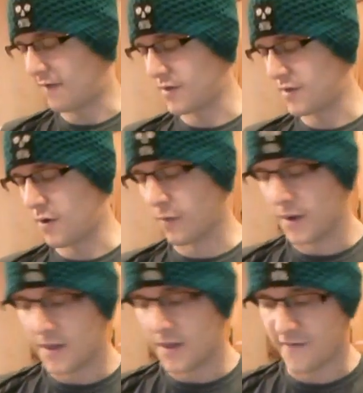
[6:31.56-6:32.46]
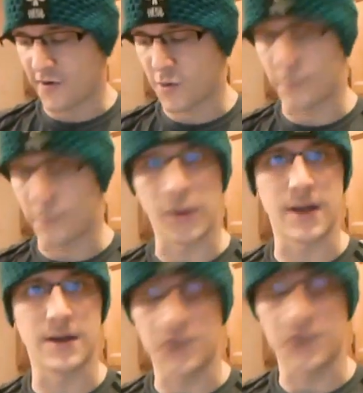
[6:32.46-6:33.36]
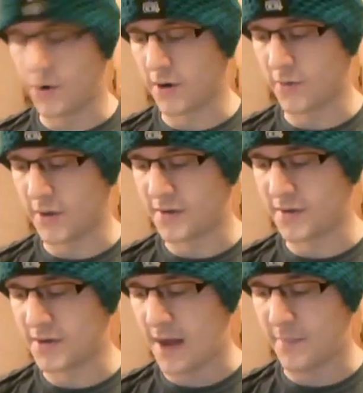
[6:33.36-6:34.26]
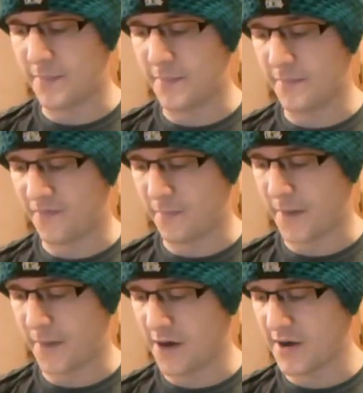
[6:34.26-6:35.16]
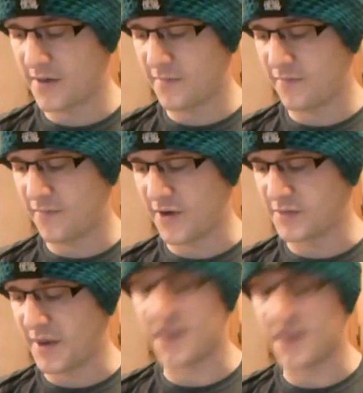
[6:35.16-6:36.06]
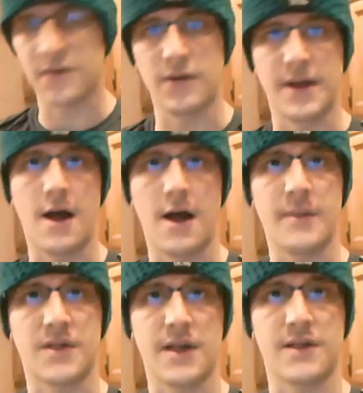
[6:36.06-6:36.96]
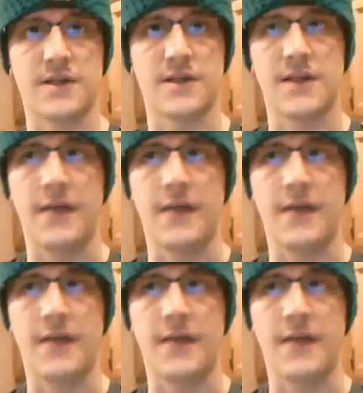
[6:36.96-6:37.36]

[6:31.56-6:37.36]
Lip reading: So the first one, plain yogurt with top berries, fresh basil, and almond slices. Now